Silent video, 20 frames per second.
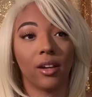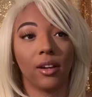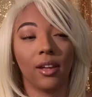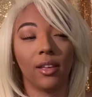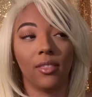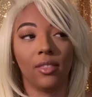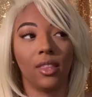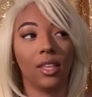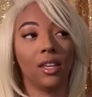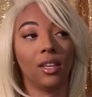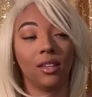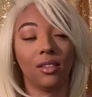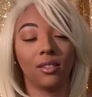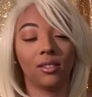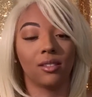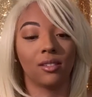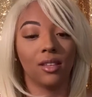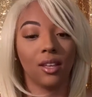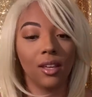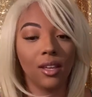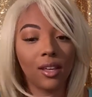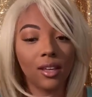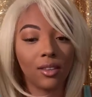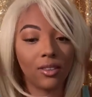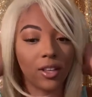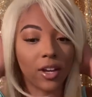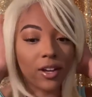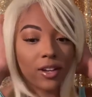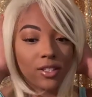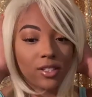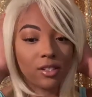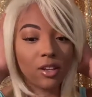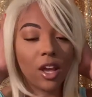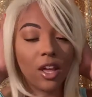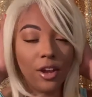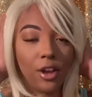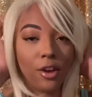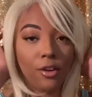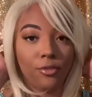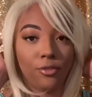and these, there's
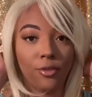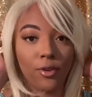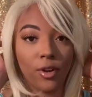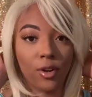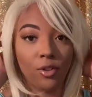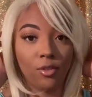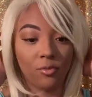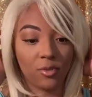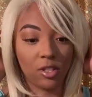enough room.